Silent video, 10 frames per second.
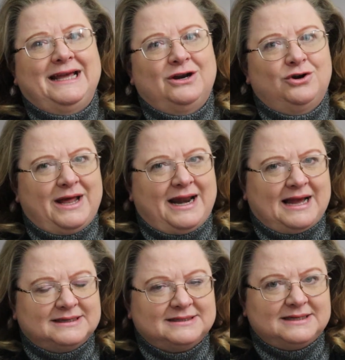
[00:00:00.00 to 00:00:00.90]
internet
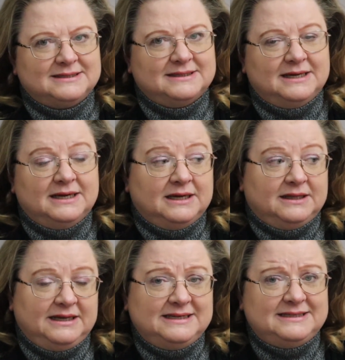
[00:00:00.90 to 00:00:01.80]
access.
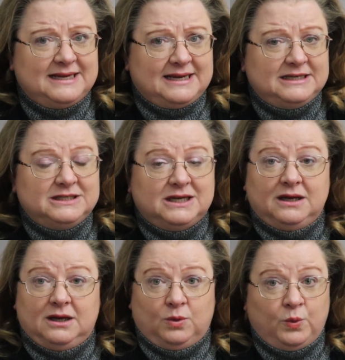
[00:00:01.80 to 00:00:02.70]
These days,
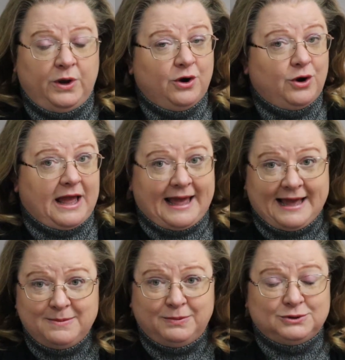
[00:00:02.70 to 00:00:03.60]
we are
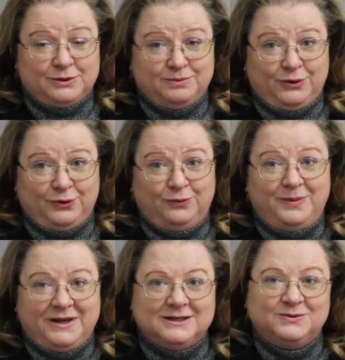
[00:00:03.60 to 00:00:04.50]
able to move
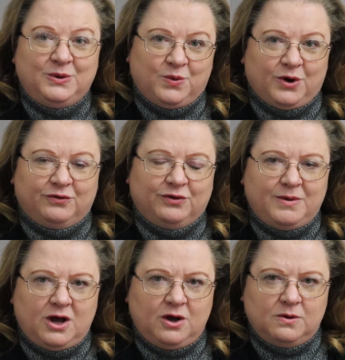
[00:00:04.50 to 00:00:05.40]
because we work
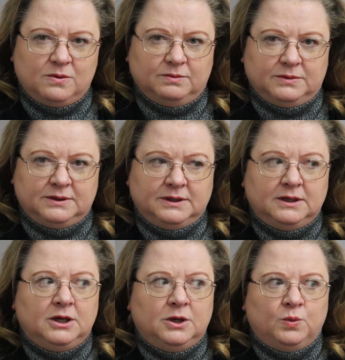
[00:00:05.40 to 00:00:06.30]
from home.
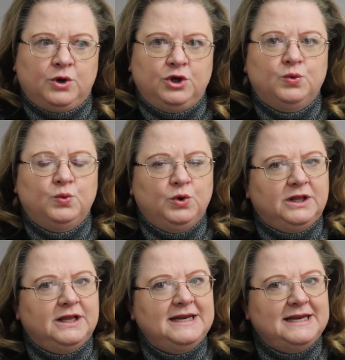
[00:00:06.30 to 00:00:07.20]
Well, you
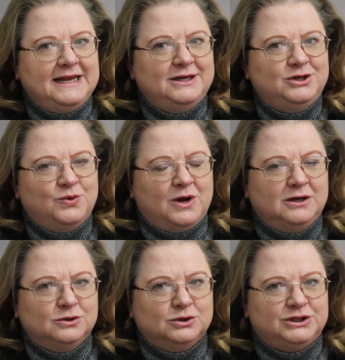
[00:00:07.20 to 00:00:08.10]
really need to
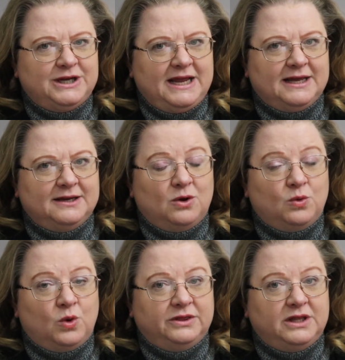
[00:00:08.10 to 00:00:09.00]
understand
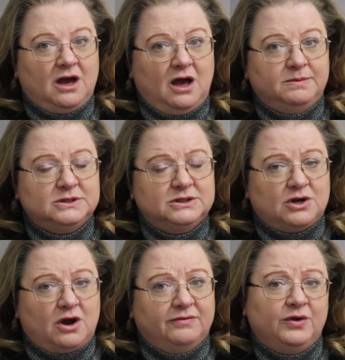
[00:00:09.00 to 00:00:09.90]
what the options
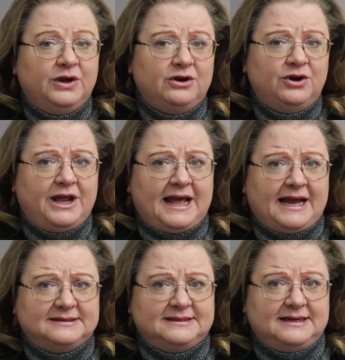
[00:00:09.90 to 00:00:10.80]
are for internet
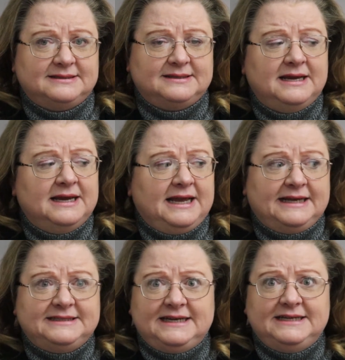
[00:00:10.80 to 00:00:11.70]
access.
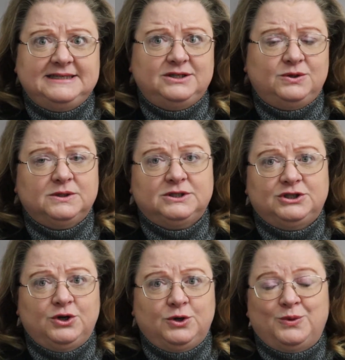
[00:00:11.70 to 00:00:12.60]
It's easy to
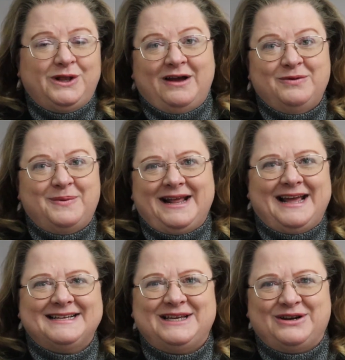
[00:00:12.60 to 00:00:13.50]
assume, well,
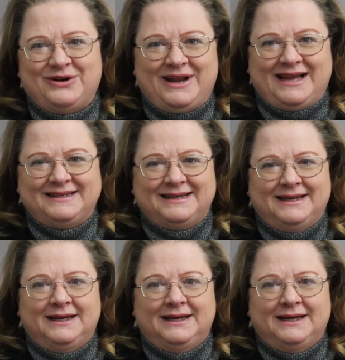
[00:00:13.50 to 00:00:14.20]
everybody has internet.